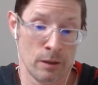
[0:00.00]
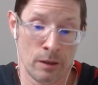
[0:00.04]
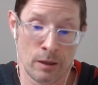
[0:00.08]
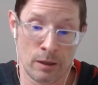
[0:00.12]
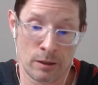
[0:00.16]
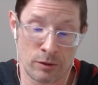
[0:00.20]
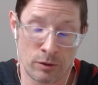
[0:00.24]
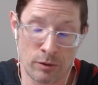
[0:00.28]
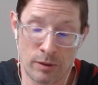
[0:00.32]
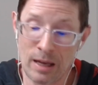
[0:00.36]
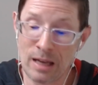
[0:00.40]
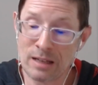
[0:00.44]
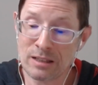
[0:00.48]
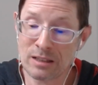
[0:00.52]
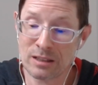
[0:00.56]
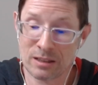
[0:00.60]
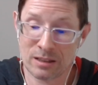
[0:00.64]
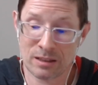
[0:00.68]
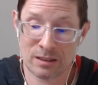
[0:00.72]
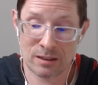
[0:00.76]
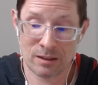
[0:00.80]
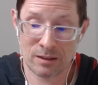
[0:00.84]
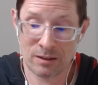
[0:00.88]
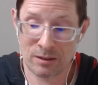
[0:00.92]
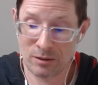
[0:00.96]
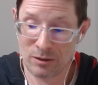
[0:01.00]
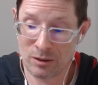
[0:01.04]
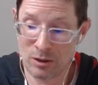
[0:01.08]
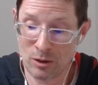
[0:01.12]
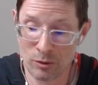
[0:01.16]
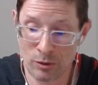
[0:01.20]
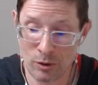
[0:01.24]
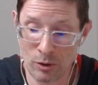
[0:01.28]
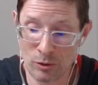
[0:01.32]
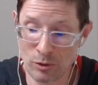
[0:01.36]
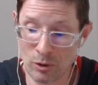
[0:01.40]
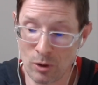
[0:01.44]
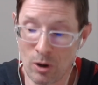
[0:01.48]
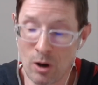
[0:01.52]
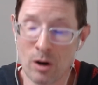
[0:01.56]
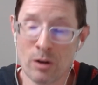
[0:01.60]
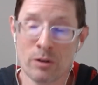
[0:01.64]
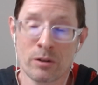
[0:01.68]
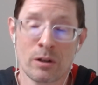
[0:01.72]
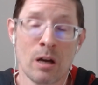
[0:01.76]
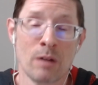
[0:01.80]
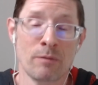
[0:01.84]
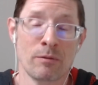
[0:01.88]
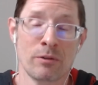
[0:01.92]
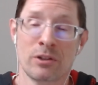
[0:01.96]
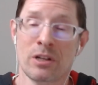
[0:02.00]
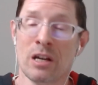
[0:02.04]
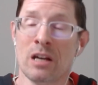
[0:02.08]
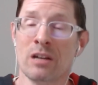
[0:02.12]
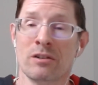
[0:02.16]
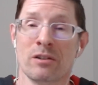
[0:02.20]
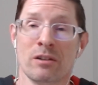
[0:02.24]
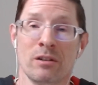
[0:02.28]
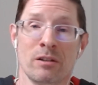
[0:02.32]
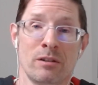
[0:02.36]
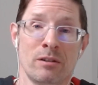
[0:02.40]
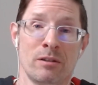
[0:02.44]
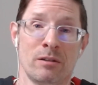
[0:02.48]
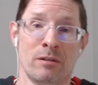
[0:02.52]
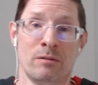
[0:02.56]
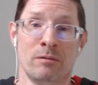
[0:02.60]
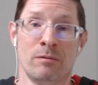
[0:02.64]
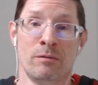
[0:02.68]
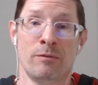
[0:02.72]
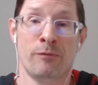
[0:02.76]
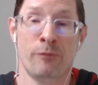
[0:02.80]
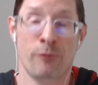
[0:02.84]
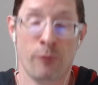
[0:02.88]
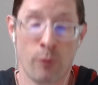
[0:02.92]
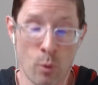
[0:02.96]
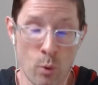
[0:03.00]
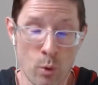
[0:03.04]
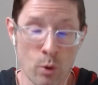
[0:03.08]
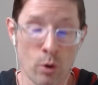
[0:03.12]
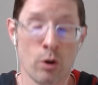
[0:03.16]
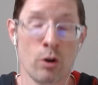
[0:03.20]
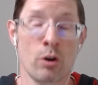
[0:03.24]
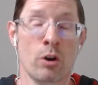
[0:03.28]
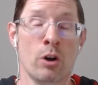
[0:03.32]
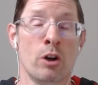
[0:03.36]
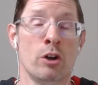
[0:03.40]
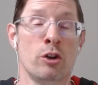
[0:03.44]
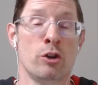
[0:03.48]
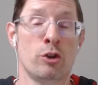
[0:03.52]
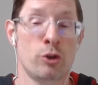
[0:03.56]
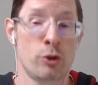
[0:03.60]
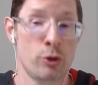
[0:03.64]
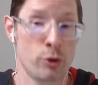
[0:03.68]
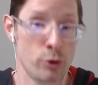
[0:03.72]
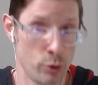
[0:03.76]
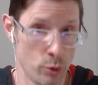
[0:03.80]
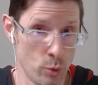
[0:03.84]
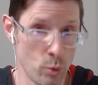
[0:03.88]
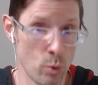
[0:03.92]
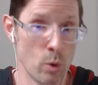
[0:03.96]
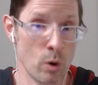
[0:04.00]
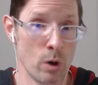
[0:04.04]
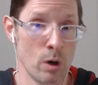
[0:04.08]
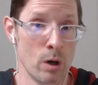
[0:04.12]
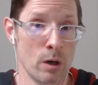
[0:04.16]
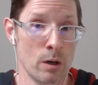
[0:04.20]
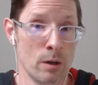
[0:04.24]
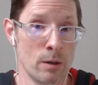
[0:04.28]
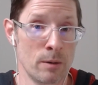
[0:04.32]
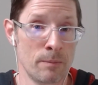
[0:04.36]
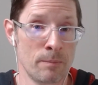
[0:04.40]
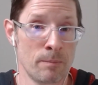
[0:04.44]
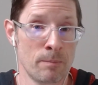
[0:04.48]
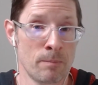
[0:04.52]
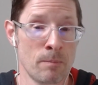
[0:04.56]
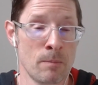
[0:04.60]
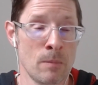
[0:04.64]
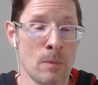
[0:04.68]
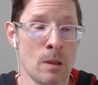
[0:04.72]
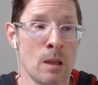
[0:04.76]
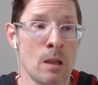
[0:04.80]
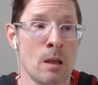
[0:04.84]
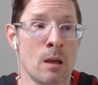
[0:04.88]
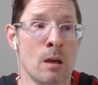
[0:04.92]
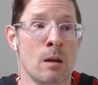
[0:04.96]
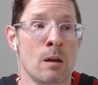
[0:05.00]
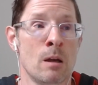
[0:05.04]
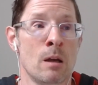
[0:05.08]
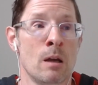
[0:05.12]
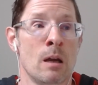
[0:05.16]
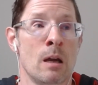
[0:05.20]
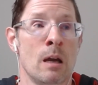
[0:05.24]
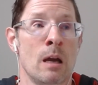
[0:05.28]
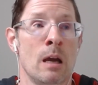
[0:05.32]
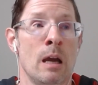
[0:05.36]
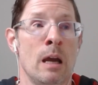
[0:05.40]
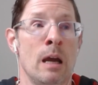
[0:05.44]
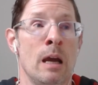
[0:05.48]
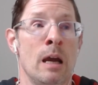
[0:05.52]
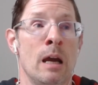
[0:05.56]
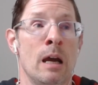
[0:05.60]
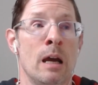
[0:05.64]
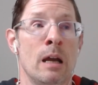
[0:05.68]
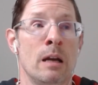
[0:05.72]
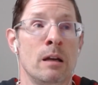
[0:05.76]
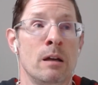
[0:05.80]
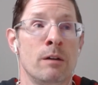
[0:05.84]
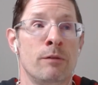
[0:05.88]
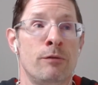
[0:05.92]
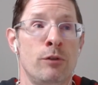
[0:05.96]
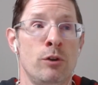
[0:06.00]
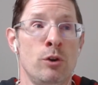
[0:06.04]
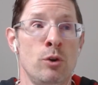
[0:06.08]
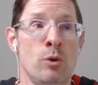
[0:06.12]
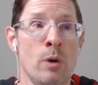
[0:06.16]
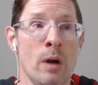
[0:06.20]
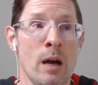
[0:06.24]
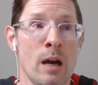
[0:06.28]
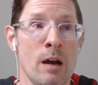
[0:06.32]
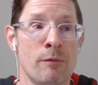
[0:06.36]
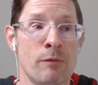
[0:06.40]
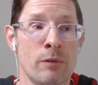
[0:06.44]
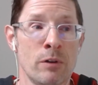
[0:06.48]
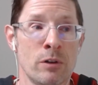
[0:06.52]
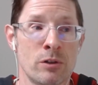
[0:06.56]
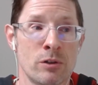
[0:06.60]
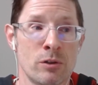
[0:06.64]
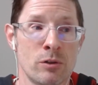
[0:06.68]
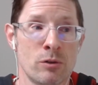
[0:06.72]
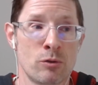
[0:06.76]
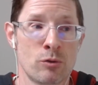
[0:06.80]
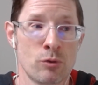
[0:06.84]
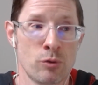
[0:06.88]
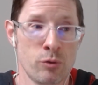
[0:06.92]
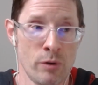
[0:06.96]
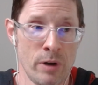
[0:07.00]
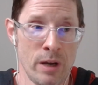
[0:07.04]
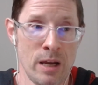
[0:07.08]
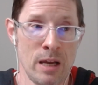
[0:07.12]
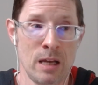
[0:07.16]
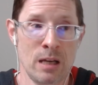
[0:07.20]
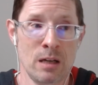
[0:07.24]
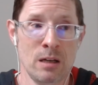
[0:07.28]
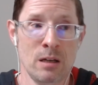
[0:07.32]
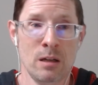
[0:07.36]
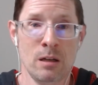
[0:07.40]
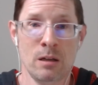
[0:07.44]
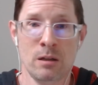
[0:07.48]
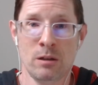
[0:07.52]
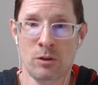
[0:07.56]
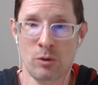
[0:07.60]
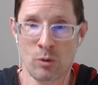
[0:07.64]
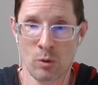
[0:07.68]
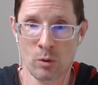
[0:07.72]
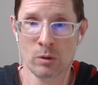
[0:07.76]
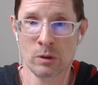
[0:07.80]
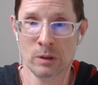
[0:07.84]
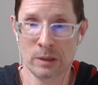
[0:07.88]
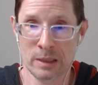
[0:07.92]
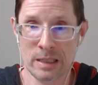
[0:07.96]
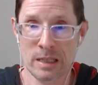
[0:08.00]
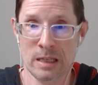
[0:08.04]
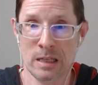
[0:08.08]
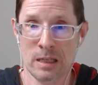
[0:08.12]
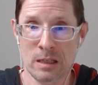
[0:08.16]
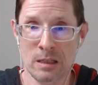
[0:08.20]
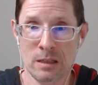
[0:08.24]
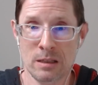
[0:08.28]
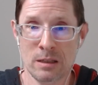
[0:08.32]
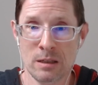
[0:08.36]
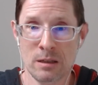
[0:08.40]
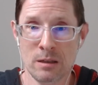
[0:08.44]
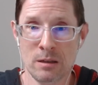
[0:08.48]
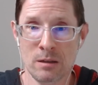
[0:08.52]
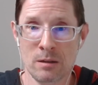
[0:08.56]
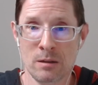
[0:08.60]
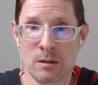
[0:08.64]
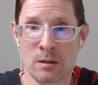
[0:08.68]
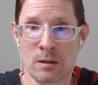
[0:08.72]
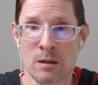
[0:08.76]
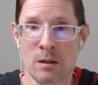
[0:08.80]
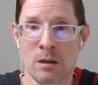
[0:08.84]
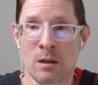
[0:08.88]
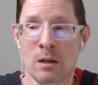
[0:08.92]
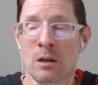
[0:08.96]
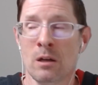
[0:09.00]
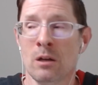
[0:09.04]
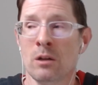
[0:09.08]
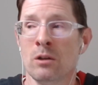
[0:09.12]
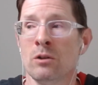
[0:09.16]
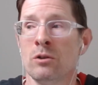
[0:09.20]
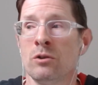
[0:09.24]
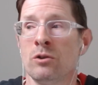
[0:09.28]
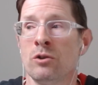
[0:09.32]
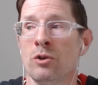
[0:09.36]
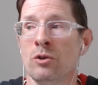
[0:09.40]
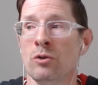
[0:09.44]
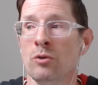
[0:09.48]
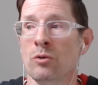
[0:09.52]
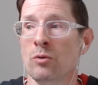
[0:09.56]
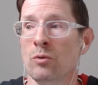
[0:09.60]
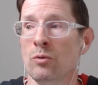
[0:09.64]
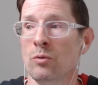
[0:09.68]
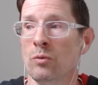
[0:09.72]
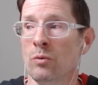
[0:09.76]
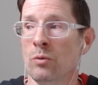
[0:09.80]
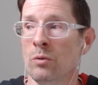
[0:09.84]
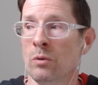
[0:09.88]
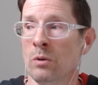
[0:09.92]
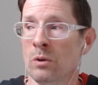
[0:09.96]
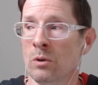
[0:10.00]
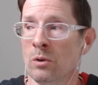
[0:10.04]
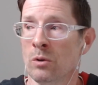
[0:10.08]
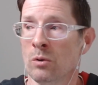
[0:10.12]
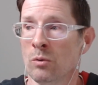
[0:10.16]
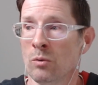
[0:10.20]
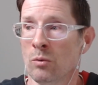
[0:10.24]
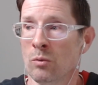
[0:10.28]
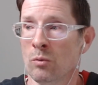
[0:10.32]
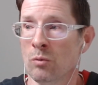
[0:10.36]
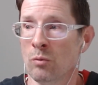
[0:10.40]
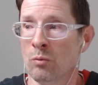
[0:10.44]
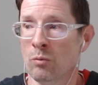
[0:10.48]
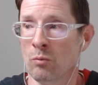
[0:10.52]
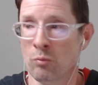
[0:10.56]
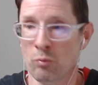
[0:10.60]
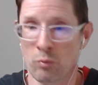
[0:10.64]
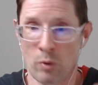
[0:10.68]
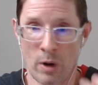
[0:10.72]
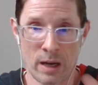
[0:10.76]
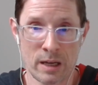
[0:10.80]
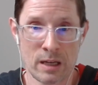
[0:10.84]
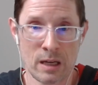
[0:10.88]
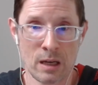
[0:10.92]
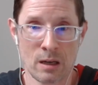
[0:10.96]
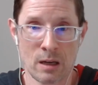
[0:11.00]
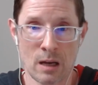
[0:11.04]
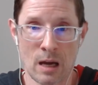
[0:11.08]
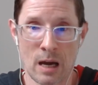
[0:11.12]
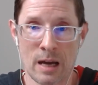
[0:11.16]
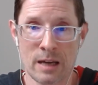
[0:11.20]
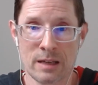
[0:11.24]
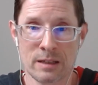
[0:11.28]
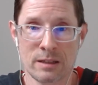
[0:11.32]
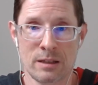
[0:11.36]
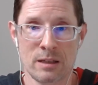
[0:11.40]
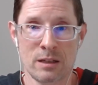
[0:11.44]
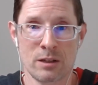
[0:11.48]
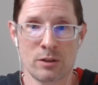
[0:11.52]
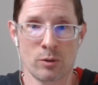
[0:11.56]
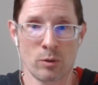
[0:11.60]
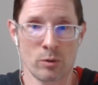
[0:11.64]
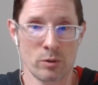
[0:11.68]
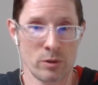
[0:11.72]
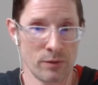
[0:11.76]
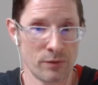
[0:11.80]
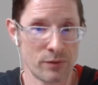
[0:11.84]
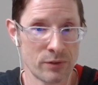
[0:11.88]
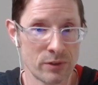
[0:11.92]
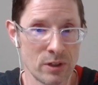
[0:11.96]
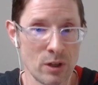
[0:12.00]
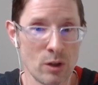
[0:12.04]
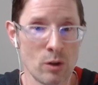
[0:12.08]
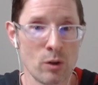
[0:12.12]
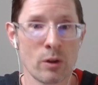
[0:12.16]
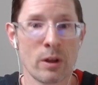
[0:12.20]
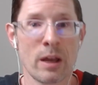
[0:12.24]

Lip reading: So that's, those are hard conversations for sure. And if you haven't trained your leads to recognize these sorts of skill